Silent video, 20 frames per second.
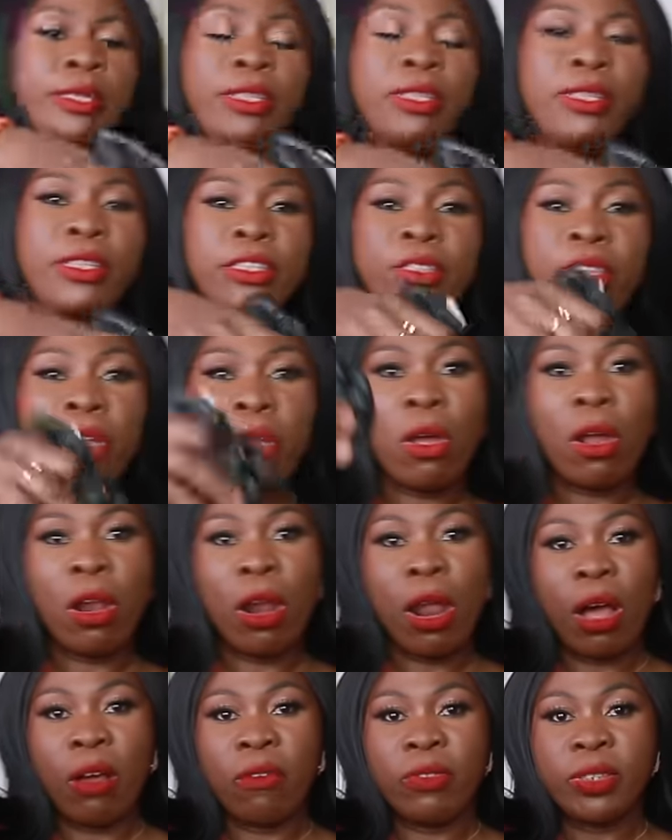This is the
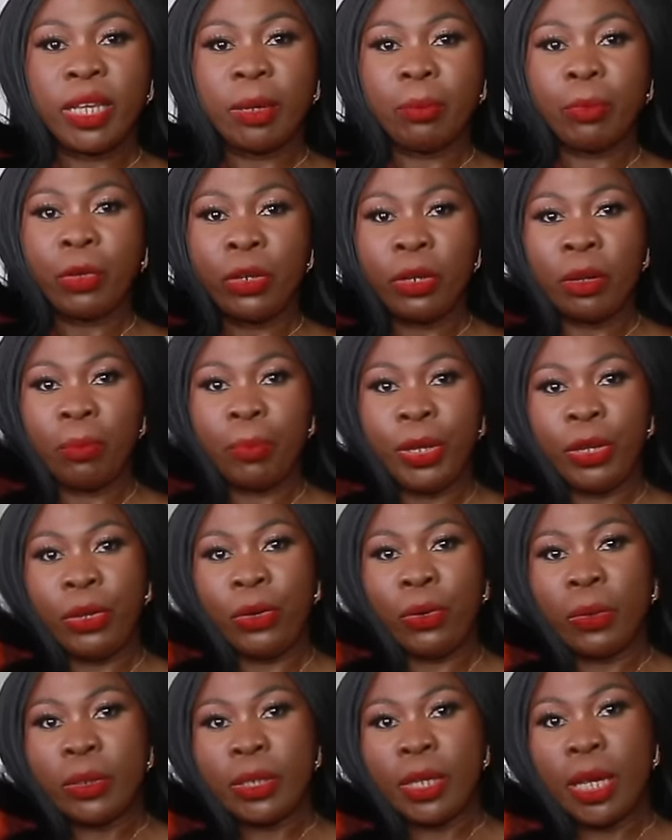gloves I'm gonna be
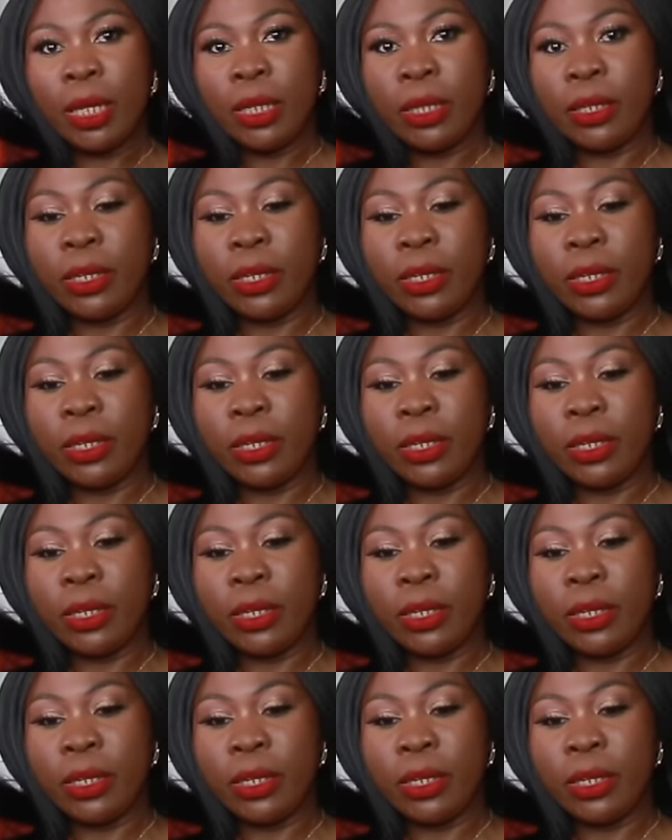using.